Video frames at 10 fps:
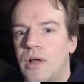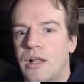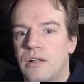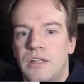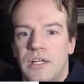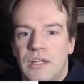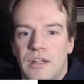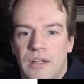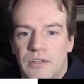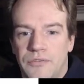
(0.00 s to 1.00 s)
Well,
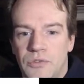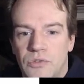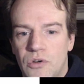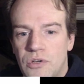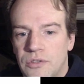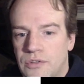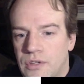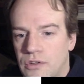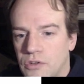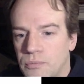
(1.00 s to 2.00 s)
if you
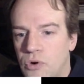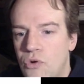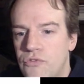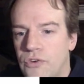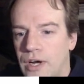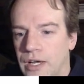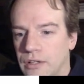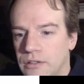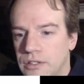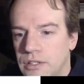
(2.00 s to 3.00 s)
notice their
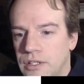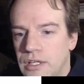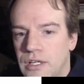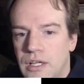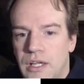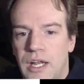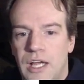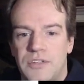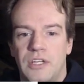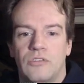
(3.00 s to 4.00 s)
profile,
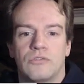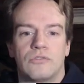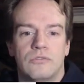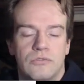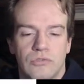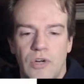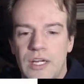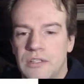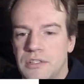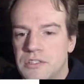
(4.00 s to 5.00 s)
it has a
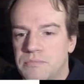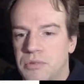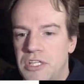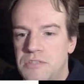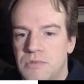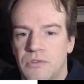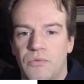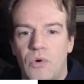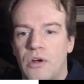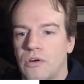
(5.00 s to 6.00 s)
great displacement
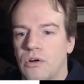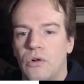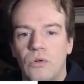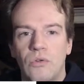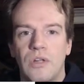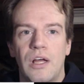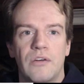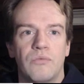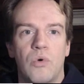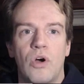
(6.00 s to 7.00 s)
of water. A whole
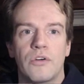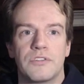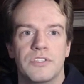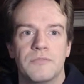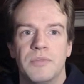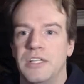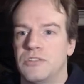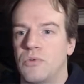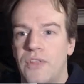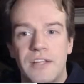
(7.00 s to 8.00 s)
lot of water is
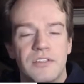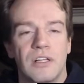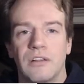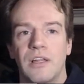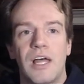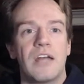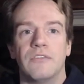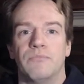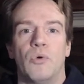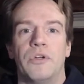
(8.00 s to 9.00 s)
displaced. Well, that's a
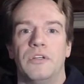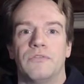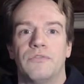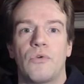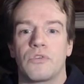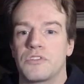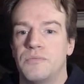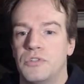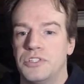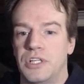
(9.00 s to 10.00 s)
lot of buoyant
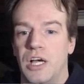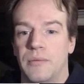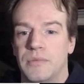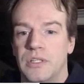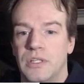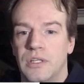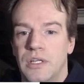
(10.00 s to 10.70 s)
force pushing up.